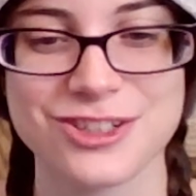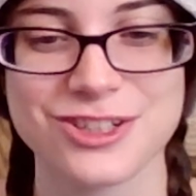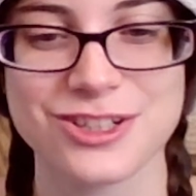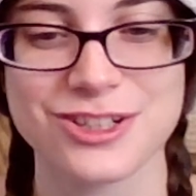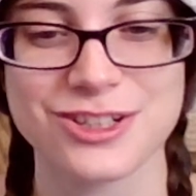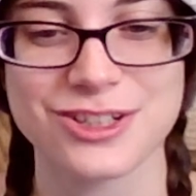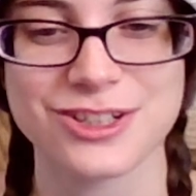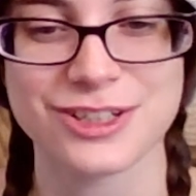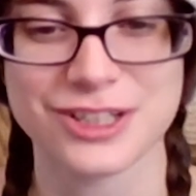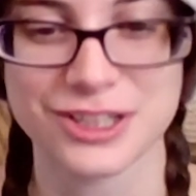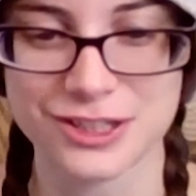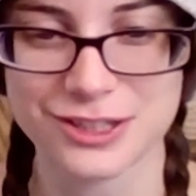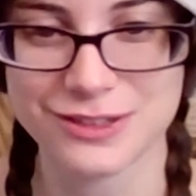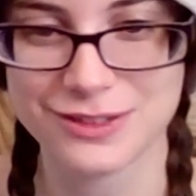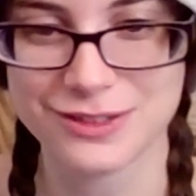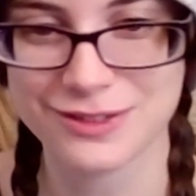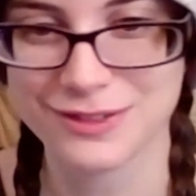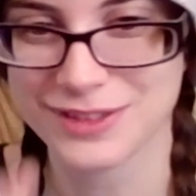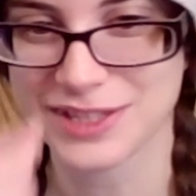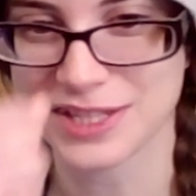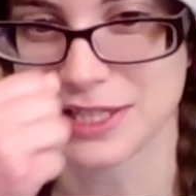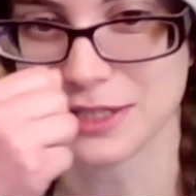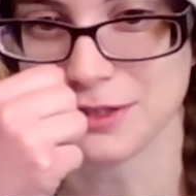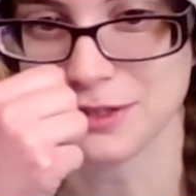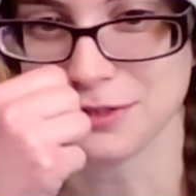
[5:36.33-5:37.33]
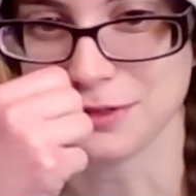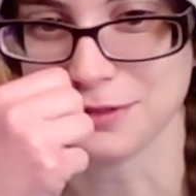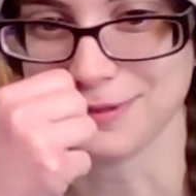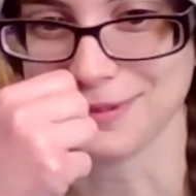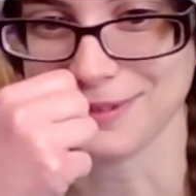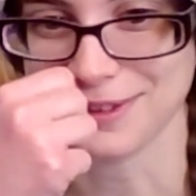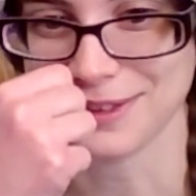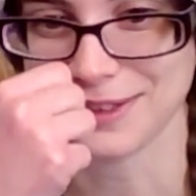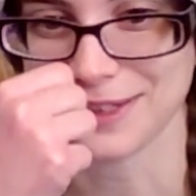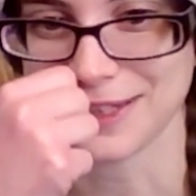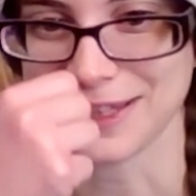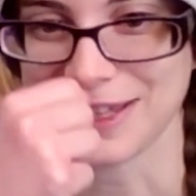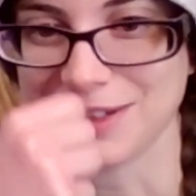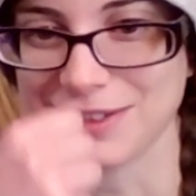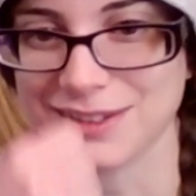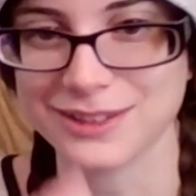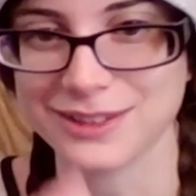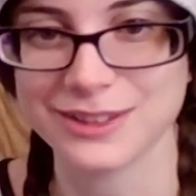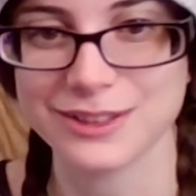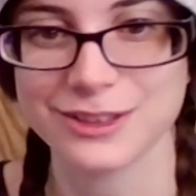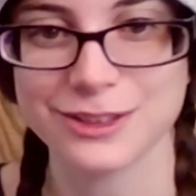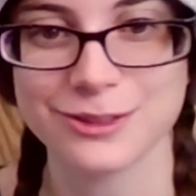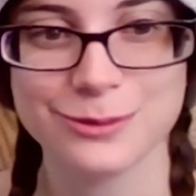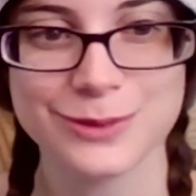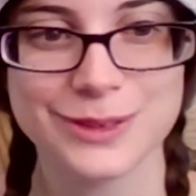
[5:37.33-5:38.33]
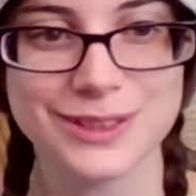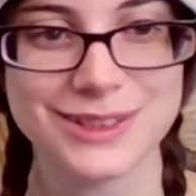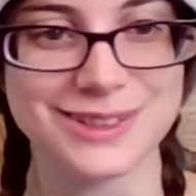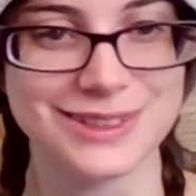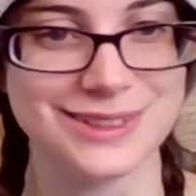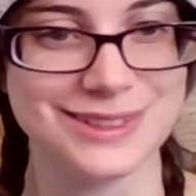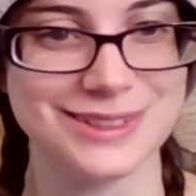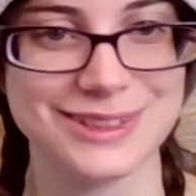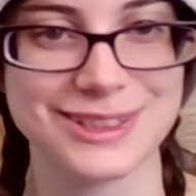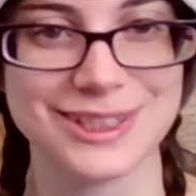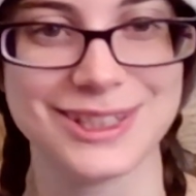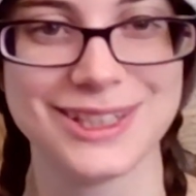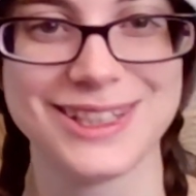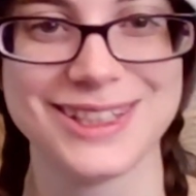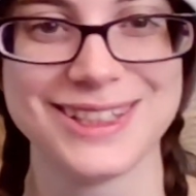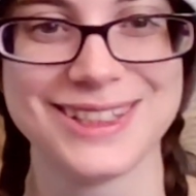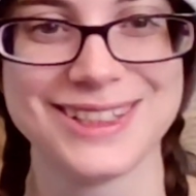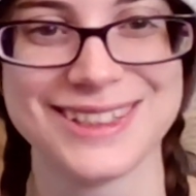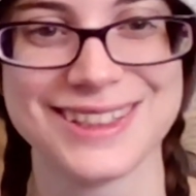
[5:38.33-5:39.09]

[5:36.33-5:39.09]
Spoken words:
What's she gonna do, work out a little bit?